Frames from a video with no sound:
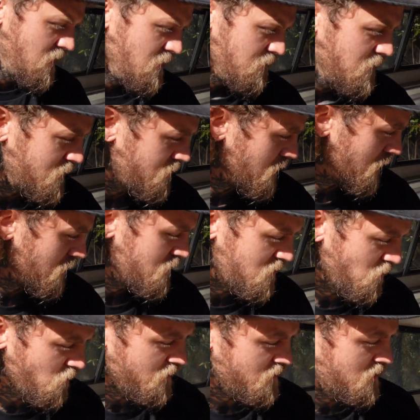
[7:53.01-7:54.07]
But yeah,
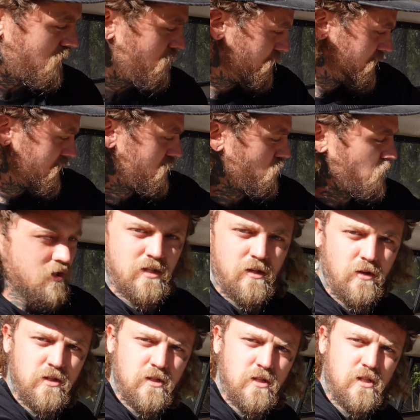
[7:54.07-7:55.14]
storage
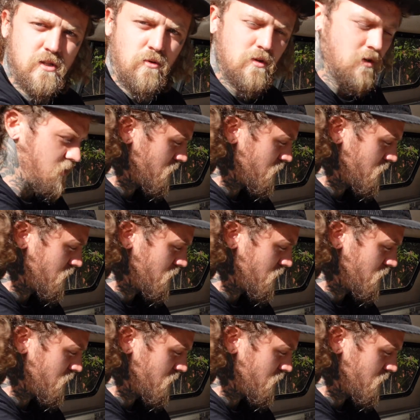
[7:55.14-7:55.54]
solutions sorted.